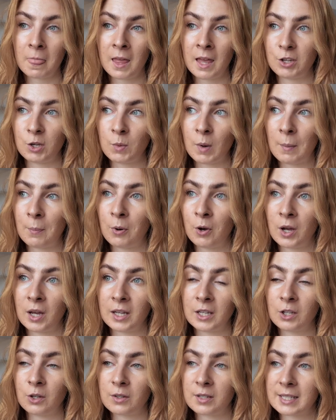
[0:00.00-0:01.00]
If you are
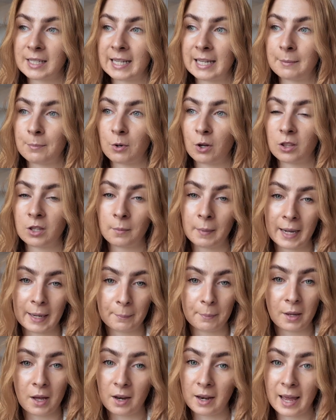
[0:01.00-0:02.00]
putting your sleep on the
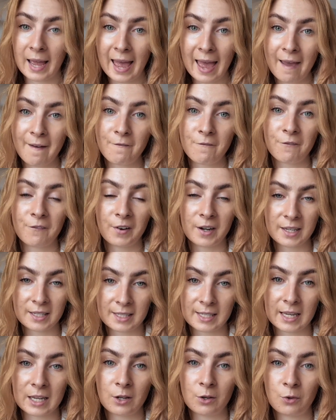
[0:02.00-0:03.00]
back burner every
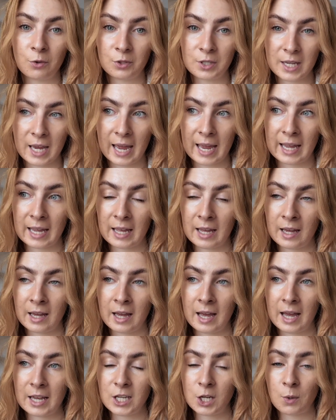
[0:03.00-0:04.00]
single day,
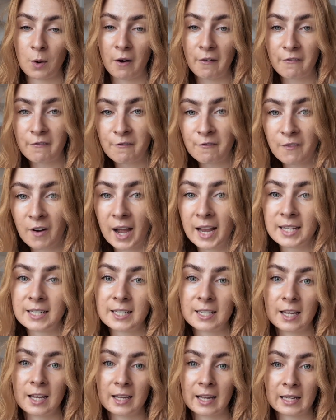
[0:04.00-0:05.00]
and you are
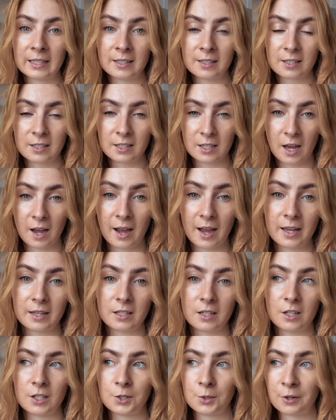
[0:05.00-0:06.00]
fighting against
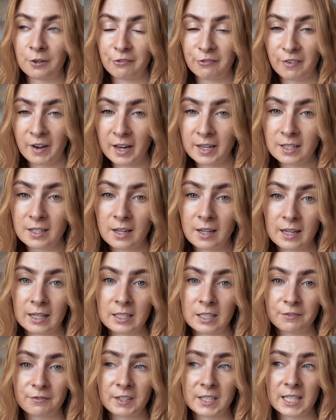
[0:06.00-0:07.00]
tiredness, you are fighting
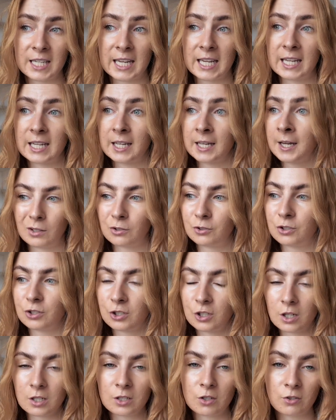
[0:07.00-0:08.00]
against fatigue, you're
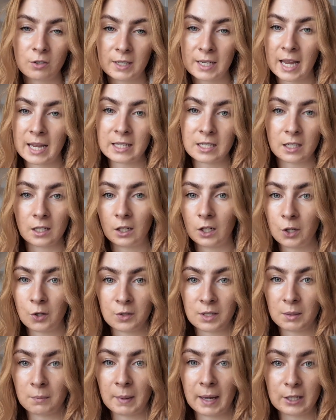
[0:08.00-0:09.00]
just creating a
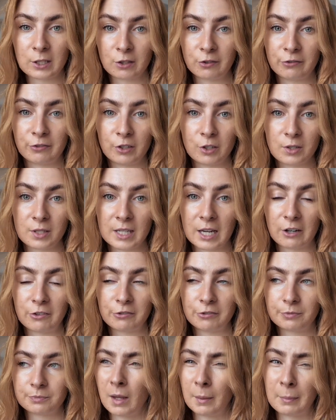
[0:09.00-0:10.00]
losing battle for
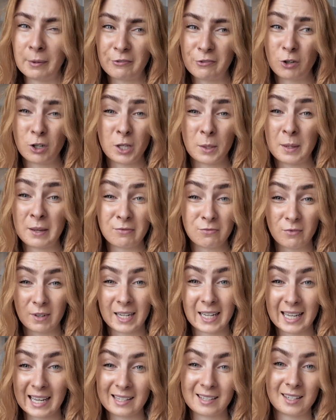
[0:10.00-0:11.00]
yourself before you even
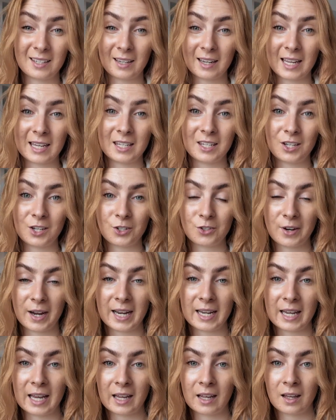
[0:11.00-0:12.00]
really get stuck into your
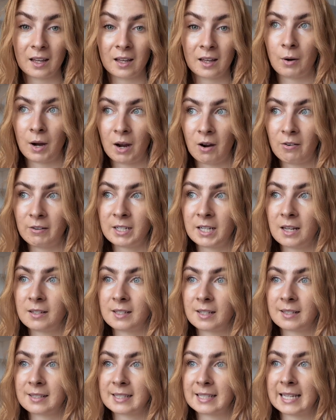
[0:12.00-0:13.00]
training.
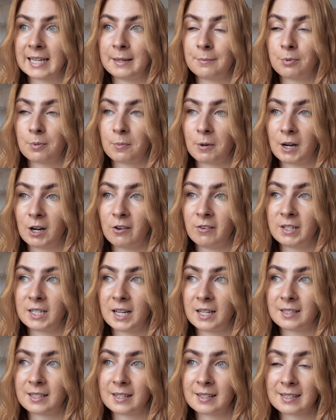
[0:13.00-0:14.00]
Prioritizing
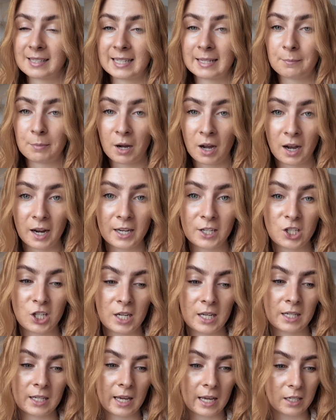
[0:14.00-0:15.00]
sleep
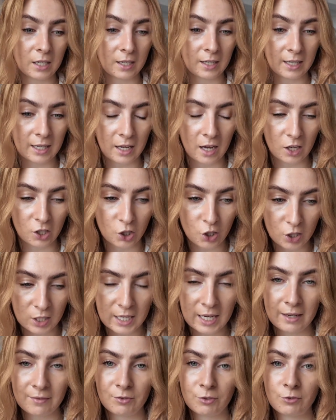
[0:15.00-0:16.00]
hygiene, and a good
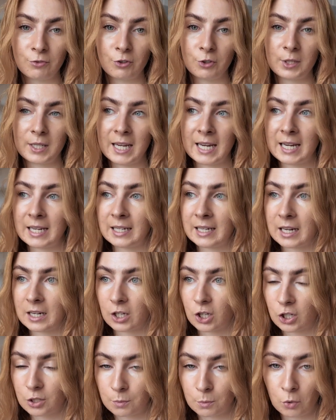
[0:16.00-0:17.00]
evening routine
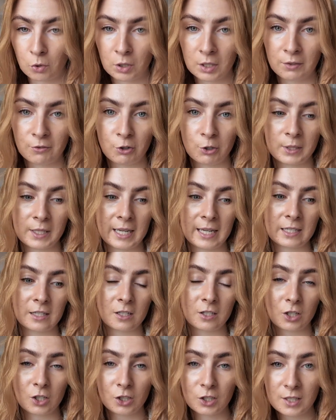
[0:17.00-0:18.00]
and a good morning routine
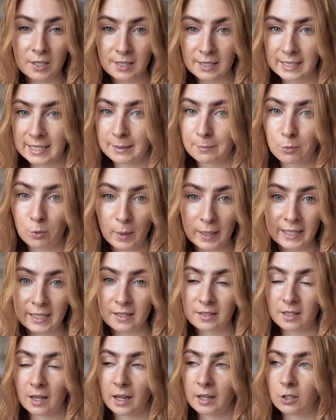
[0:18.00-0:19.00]
and a good
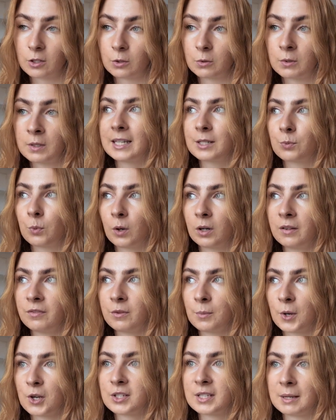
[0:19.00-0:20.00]
sleep-wake cycle is one of
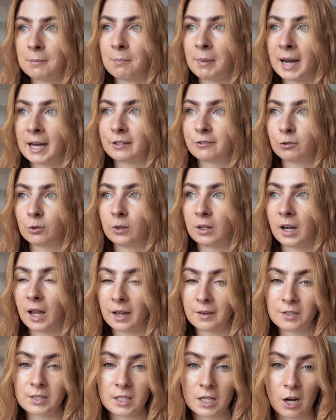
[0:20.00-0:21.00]
the most impactful
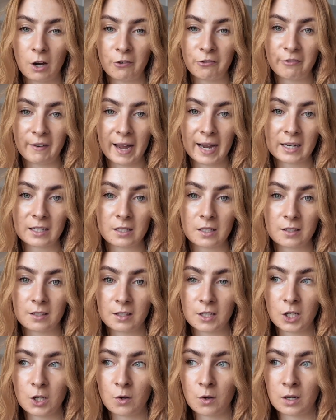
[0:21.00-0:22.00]
lifestyle factors
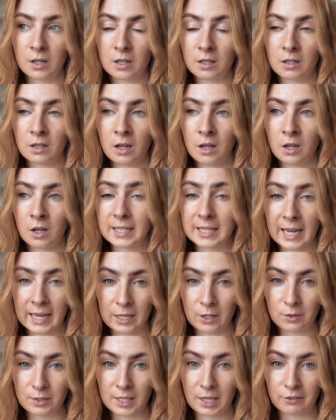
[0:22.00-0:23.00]
that you can
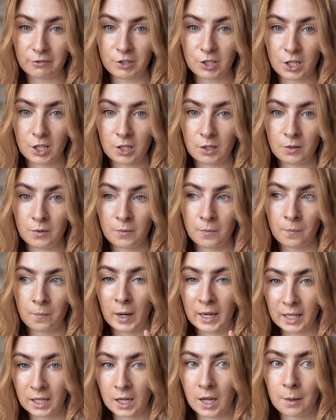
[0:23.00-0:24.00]
dedicate yourself to
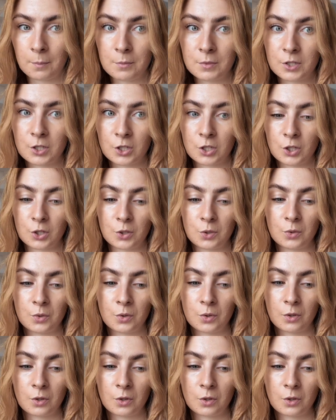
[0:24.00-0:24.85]
when it comes to